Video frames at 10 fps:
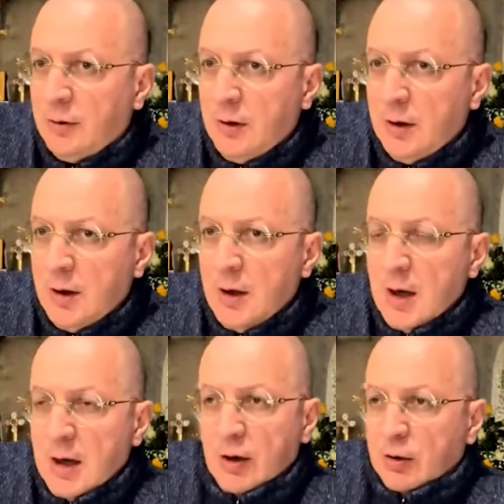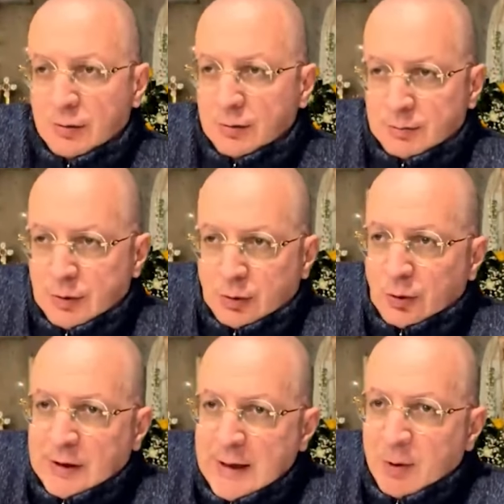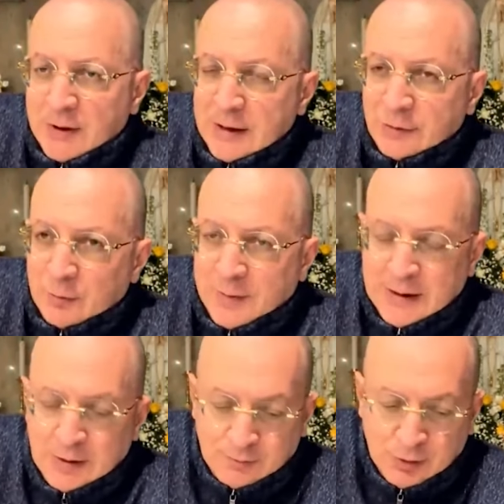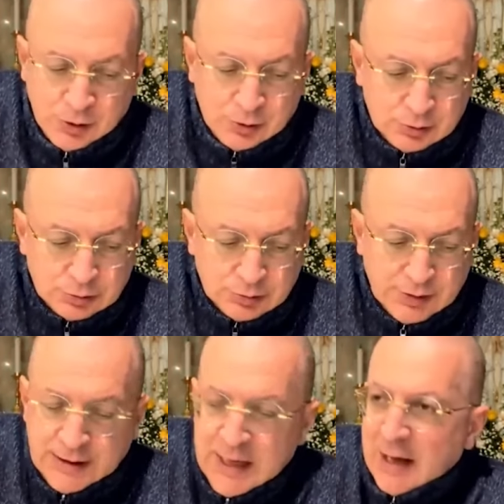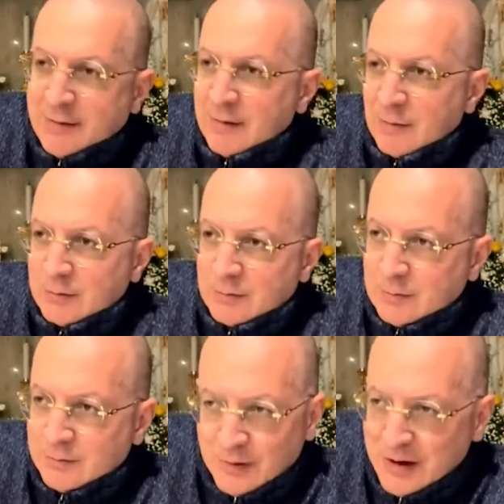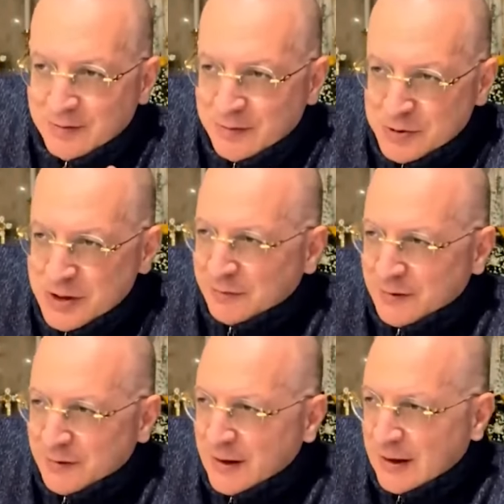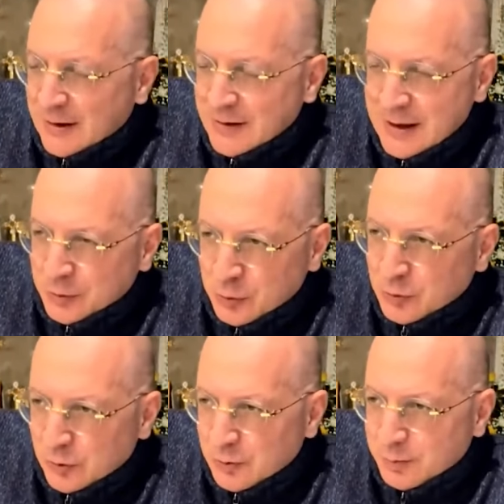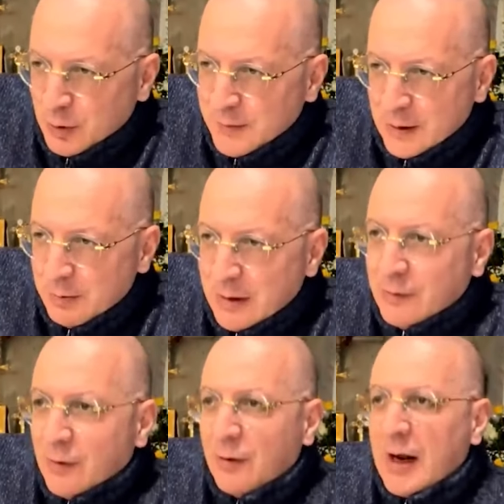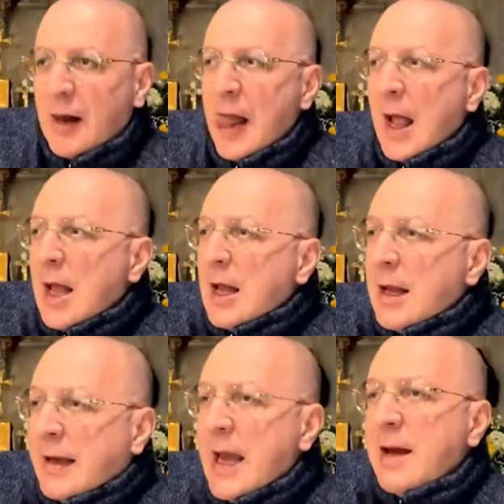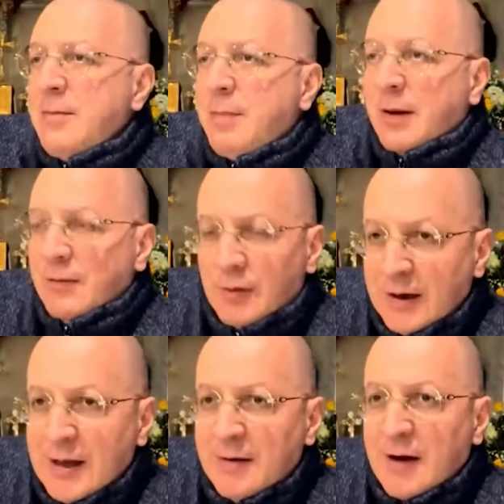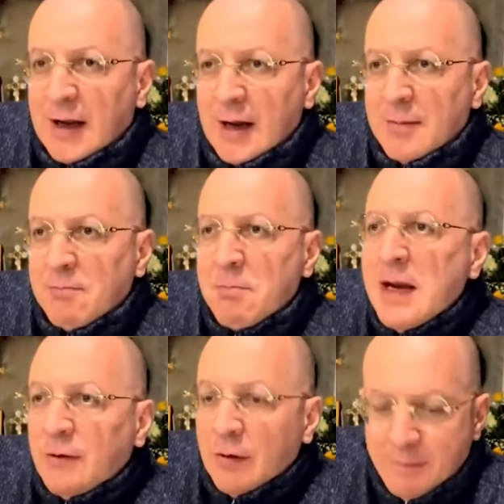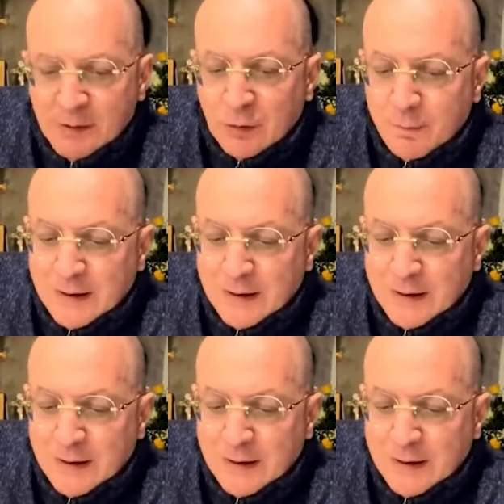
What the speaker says: Now, I don't want to go on too long on this. I don't want to bore you. I would like to tell you that I'd like to summarize within half an hour.